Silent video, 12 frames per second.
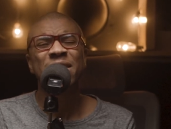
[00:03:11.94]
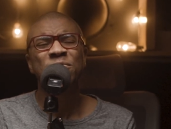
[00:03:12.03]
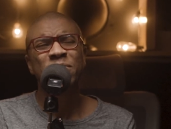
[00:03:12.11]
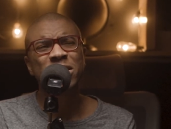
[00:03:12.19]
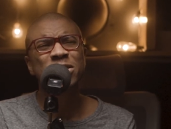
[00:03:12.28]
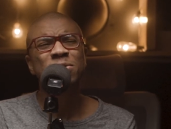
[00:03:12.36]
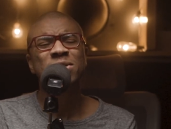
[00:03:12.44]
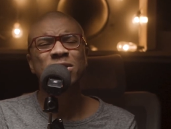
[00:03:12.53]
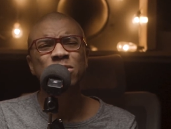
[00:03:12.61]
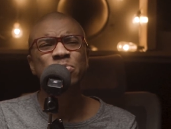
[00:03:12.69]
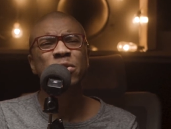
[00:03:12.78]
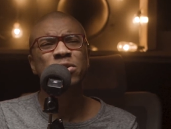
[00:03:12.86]
ratios at
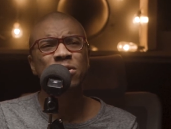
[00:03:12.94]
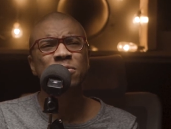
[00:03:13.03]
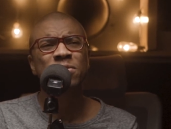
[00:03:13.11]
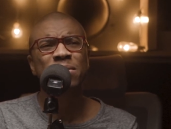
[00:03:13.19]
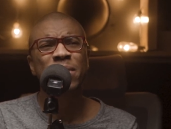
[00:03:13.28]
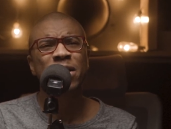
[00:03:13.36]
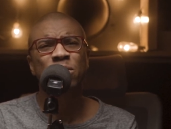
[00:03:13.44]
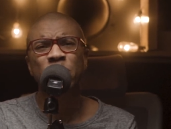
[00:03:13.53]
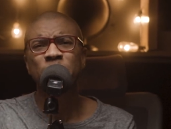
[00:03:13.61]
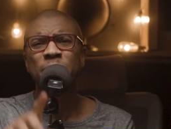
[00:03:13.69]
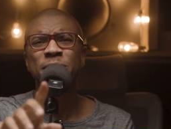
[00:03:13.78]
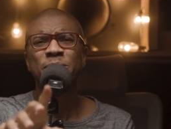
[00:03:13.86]
this point don't really matter. What
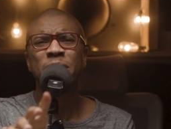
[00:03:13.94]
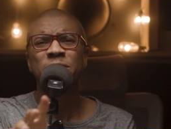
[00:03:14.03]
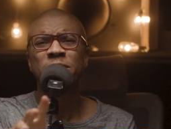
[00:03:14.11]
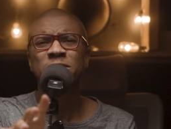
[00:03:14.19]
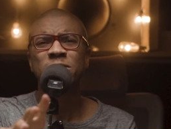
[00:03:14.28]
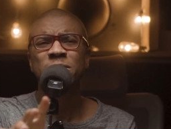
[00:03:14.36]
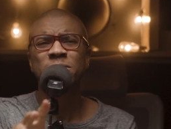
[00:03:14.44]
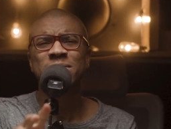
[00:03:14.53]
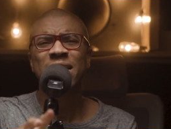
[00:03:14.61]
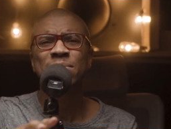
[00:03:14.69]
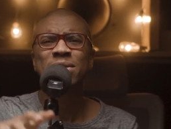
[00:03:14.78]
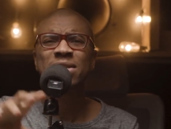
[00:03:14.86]
do I mean by ratios?
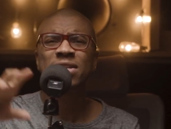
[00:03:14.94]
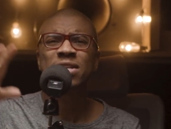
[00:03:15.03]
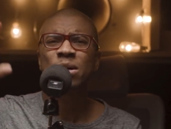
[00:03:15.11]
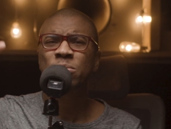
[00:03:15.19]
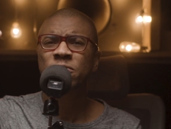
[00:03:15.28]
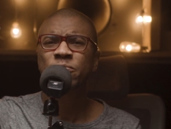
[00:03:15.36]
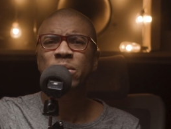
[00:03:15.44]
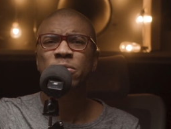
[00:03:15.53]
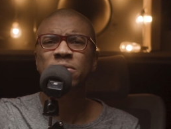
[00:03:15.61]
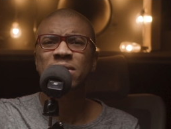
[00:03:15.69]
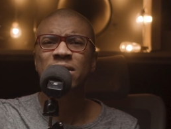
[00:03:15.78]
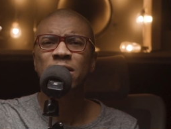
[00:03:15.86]
I mean the number of
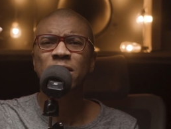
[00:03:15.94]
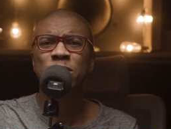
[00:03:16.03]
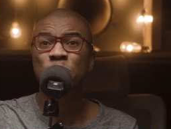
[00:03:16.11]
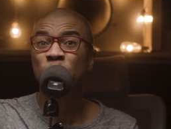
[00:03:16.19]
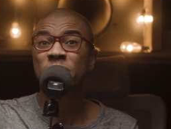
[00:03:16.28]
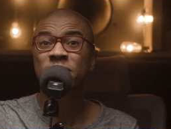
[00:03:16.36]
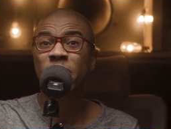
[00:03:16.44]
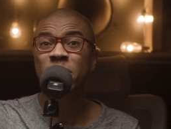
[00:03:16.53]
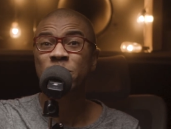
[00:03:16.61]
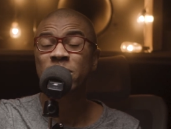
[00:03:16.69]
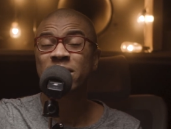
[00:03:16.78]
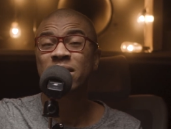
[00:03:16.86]
people that you are
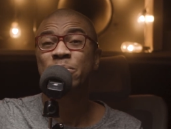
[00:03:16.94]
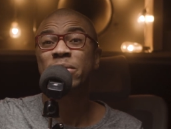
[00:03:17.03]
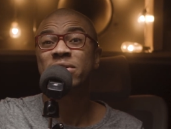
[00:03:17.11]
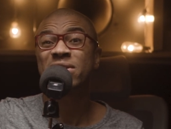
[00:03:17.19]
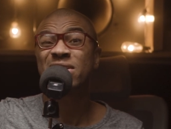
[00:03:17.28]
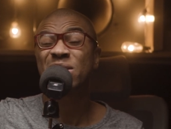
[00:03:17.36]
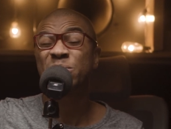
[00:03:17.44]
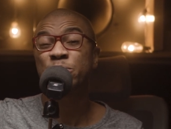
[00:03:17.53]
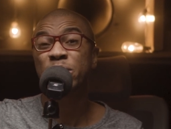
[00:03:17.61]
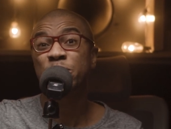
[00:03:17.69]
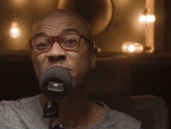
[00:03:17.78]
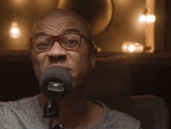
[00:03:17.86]
following compared to the number
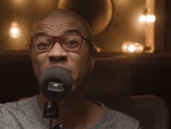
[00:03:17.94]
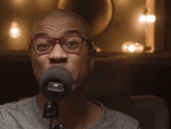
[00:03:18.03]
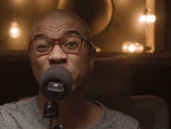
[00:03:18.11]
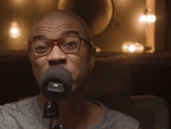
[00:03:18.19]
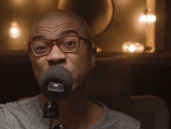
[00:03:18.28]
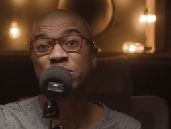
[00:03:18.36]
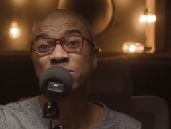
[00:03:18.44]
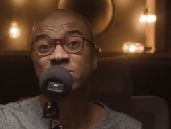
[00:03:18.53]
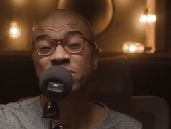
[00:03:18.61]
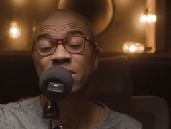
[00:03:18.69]
of people following you.